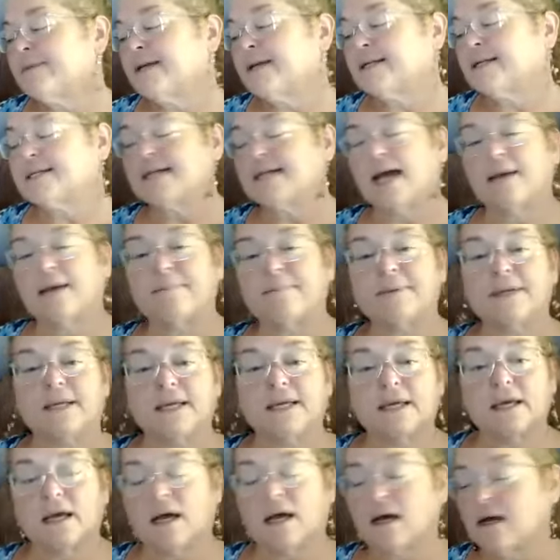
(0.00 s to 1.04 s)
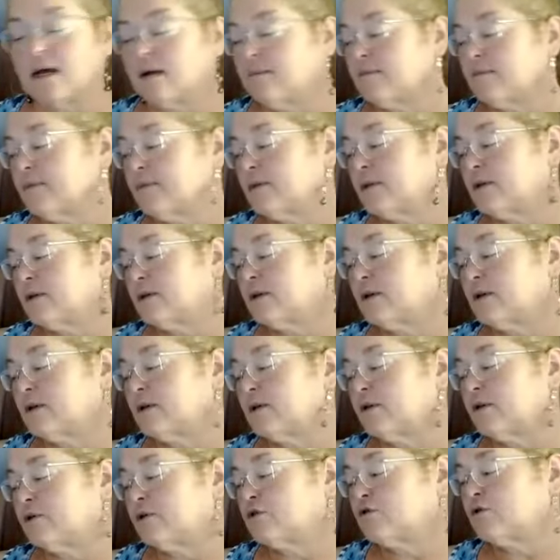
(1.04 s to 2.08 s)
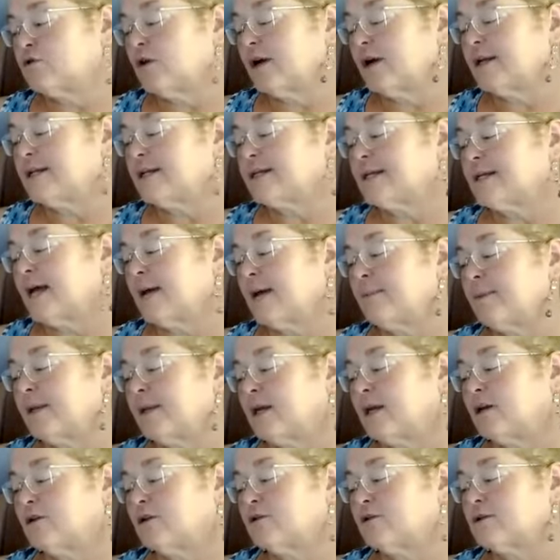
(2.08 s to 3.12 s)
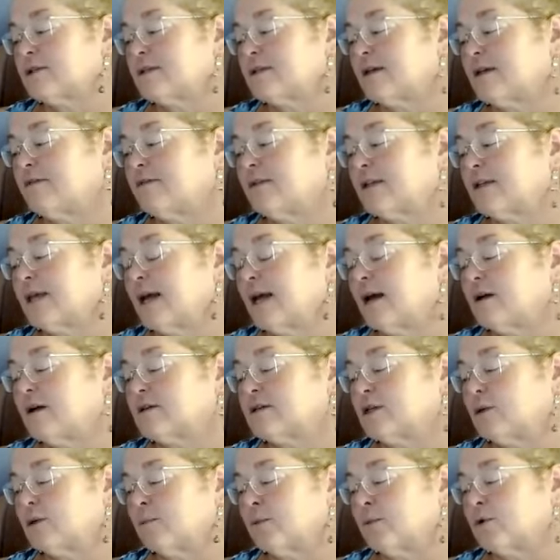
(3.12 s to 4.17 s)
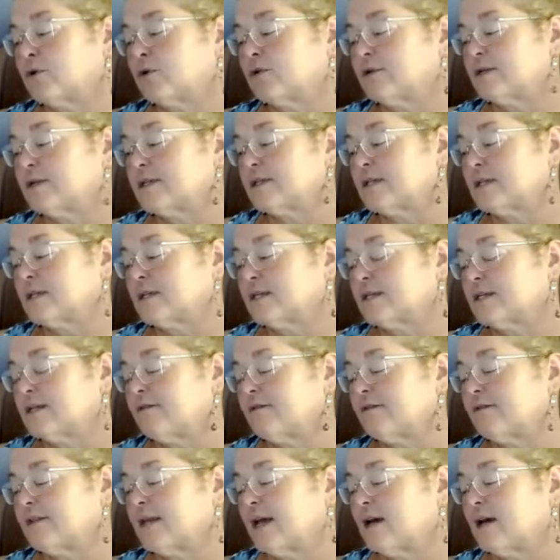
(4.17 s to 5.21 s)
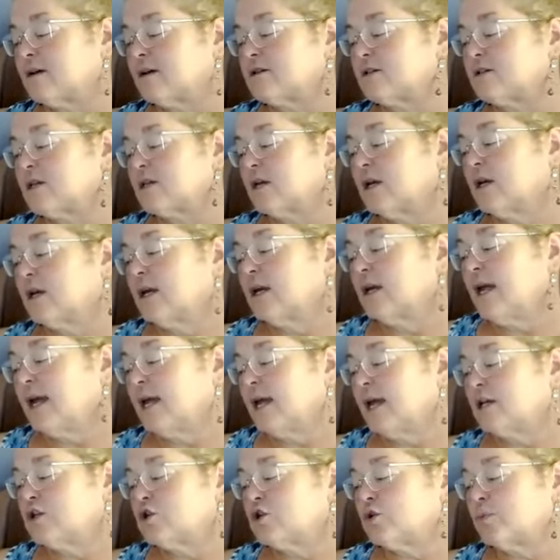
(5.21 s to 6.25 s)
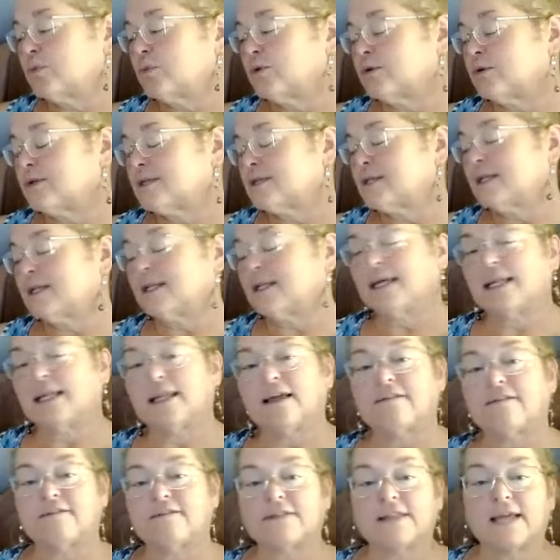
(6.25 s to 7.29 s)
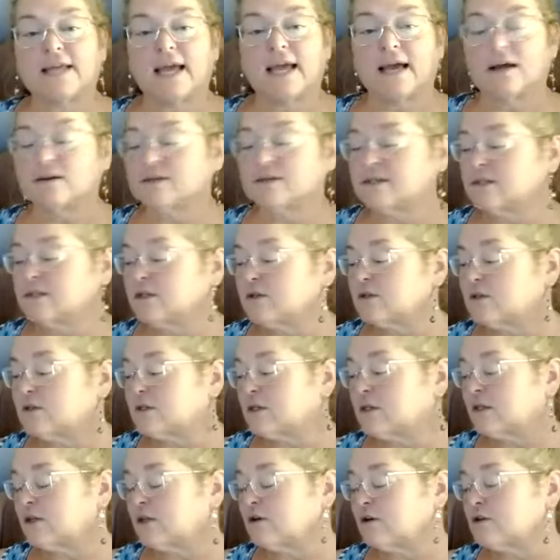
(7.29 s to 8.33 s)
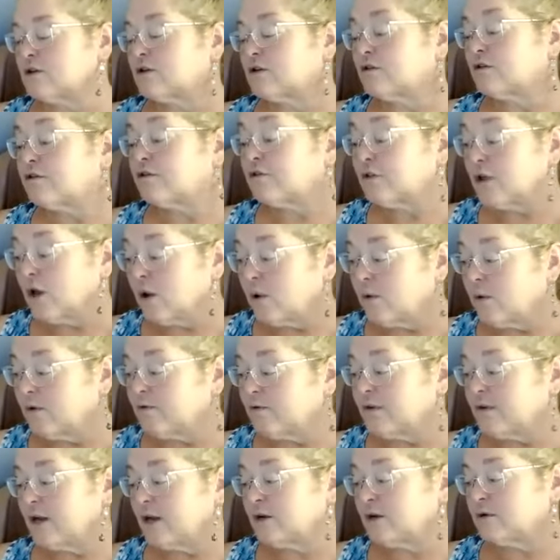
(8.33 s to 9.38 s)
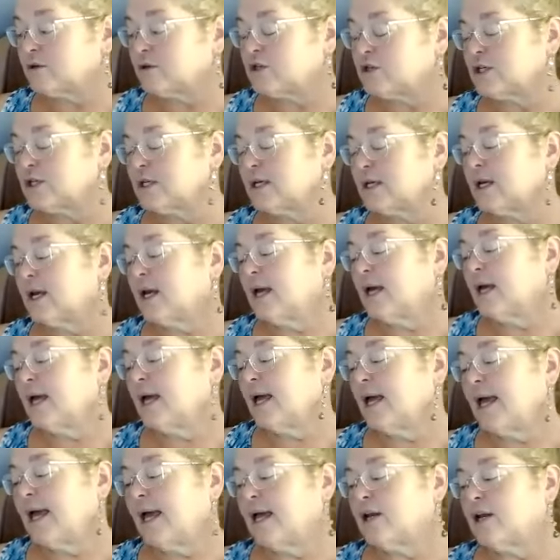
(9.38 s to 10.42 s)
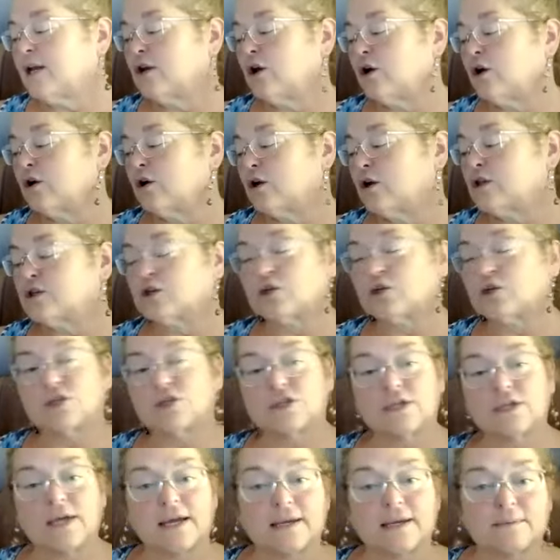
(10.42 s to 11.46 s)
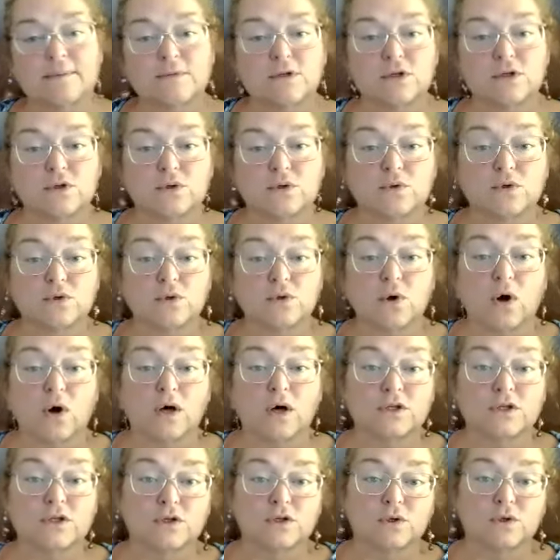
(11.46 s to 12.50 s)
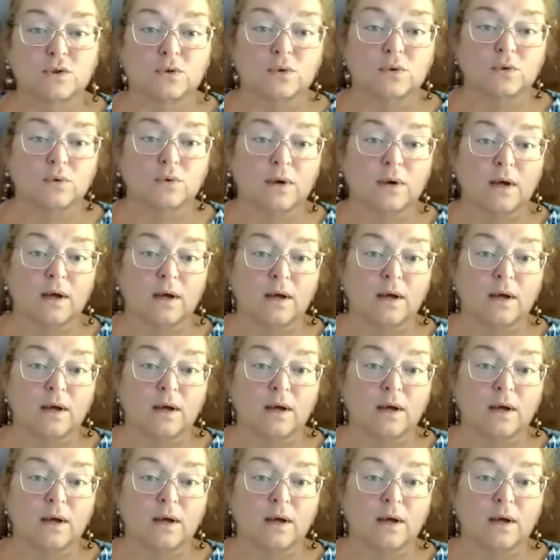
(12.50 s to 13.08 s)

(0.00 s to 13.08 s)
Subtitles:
It's happening, the trine is happening in your seventh house, your Mercury's in the seventh house and Jupiter is in the 11th house. There's a flow of energy and it's a good time to talk to